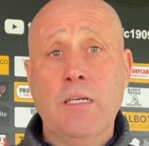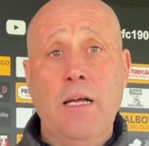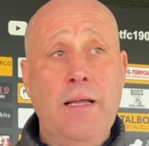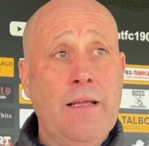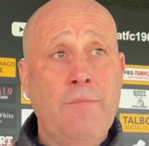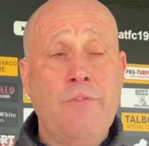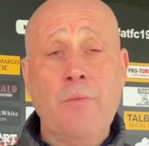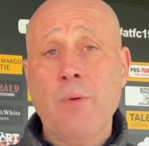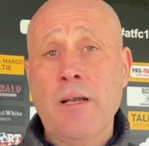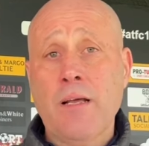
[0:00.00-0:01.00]
Uh, we've
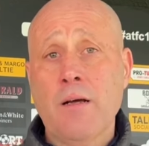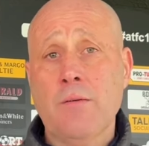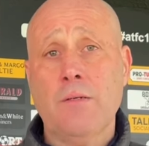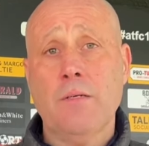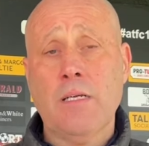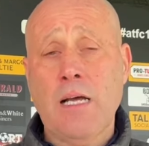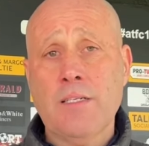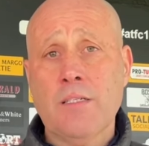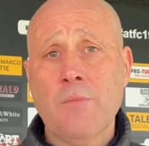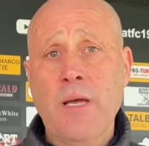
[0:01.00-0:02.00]
got plenty of
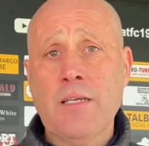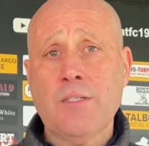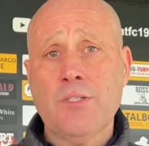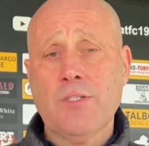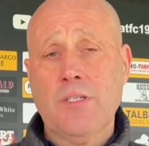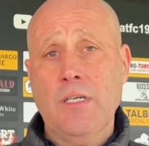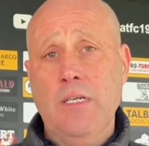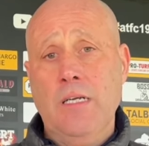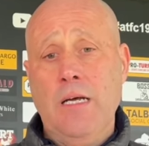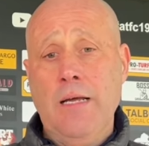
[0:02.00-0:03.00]
guys in the bench
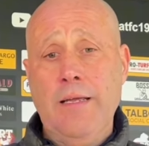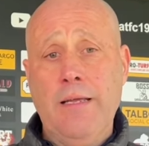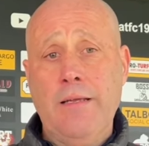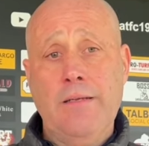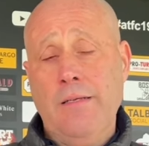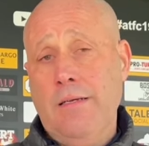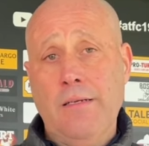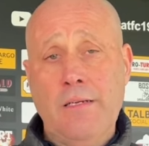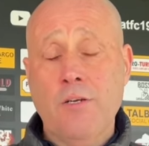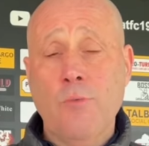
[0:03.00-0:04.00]
uh, that
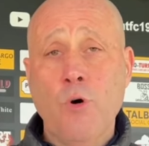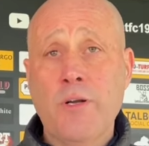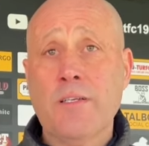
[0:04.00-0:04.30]
can come on.